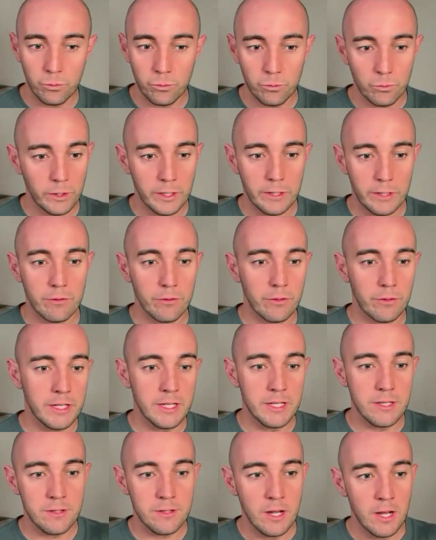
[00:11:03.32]
whatever it
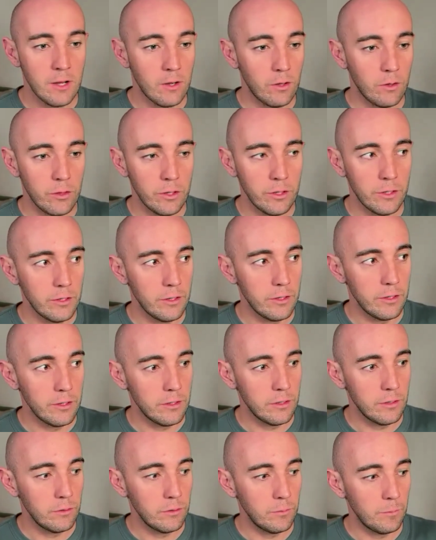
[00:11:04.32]
is, the
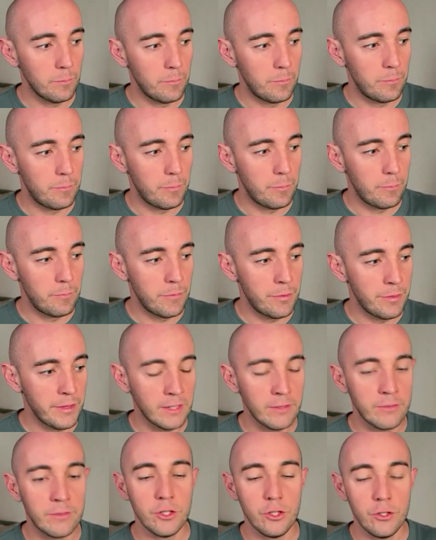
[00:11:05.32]

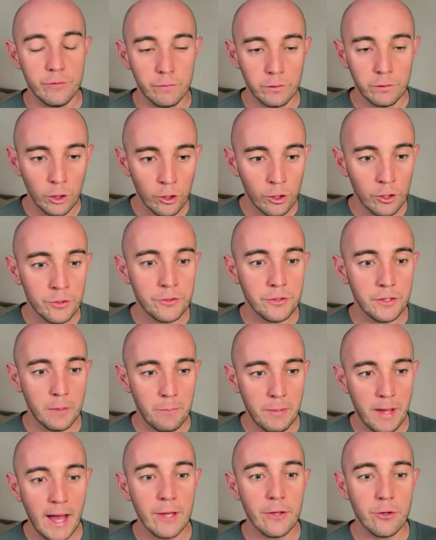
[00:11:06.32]
things that you've learned
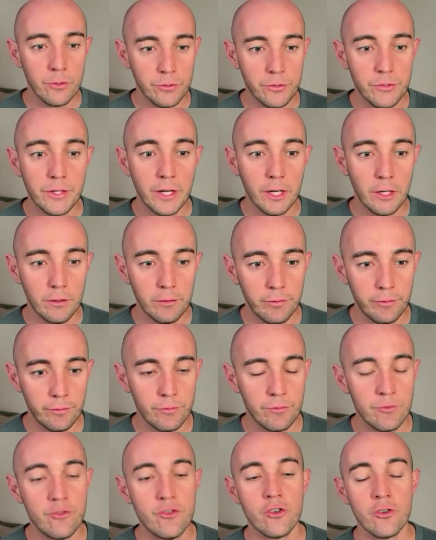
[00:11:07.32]
about yourself
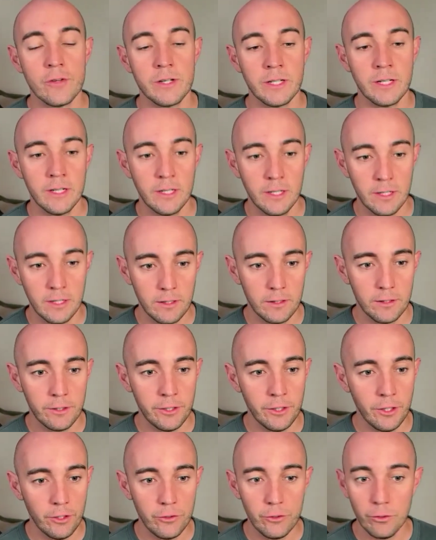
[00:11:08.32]
during,
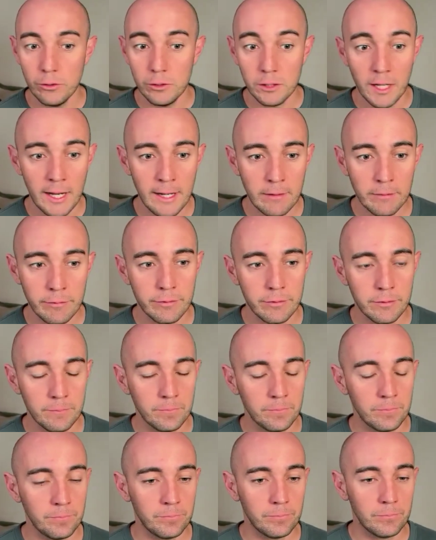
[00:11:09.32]
your life,
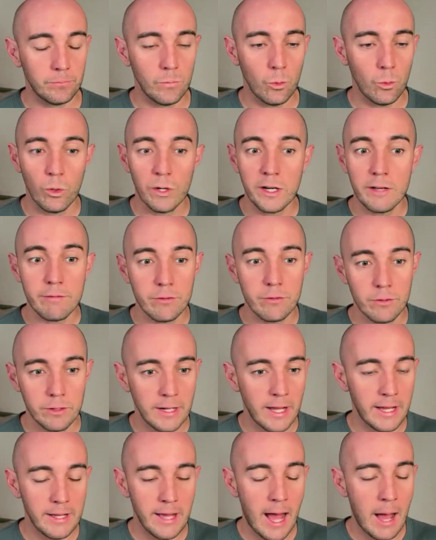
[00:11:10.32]
whatever
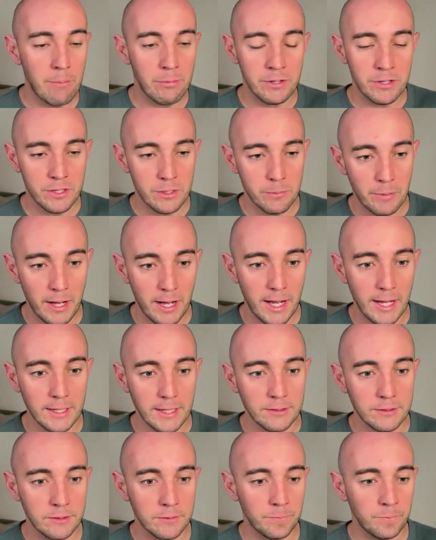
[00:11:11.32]
it happened in the
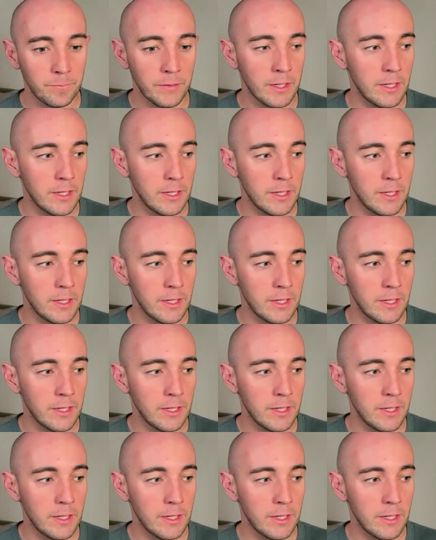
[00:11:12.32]
past,